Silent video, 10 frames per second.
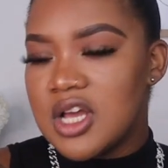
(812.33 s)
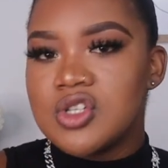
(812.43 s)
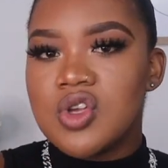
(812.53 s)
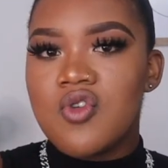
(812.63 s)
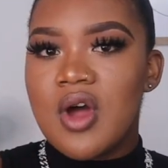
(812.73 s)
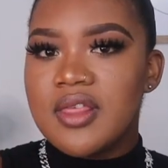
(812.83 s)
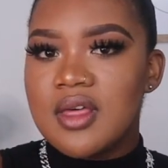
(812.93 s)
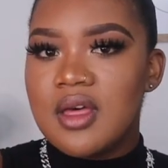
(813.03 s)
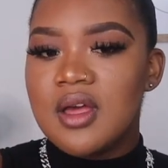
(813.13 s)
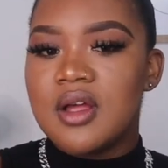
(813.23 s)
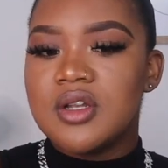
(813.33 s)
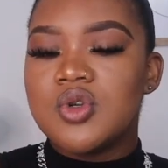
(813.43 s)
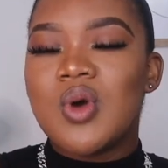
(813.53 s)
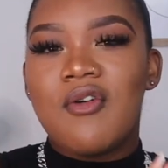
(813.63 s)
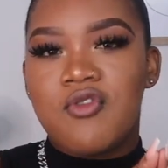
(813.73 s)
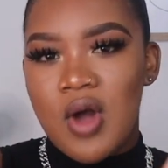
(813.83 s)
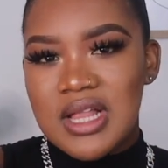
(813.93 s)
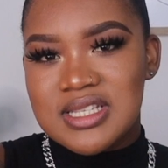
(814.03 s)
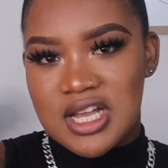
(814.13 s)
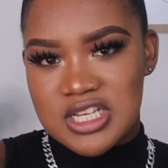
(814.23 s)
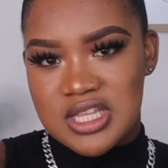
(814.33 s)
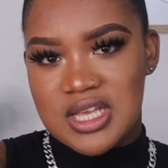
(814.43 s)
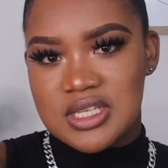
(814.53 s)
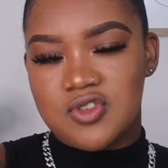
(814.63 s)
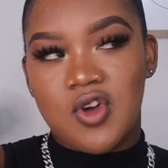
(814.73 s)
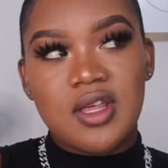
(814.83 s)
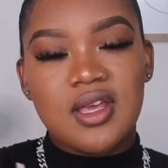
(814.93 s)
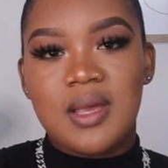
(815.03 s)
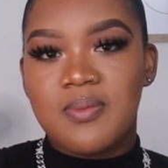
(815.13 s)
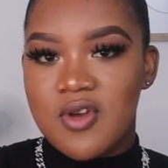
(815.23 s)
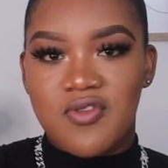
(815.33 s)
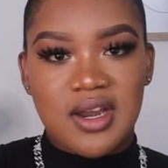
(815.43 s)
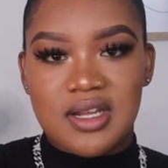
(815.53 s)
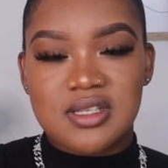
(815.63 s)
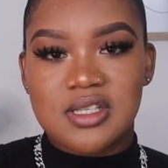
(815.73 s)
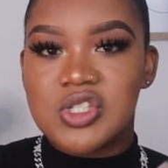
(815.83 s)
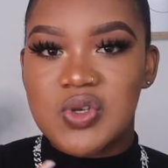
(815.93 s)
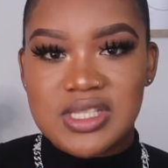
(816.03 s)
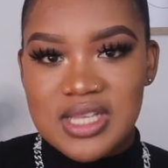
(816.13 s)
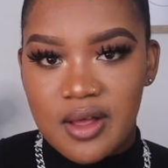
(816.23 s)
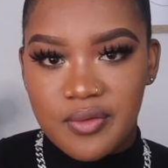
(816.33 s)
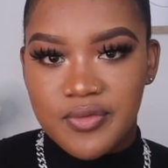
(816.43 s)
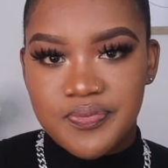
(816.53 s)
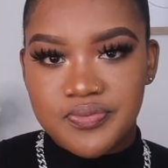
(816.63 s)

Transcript: So rather, to avoid such things, rather keep your finances to yourself.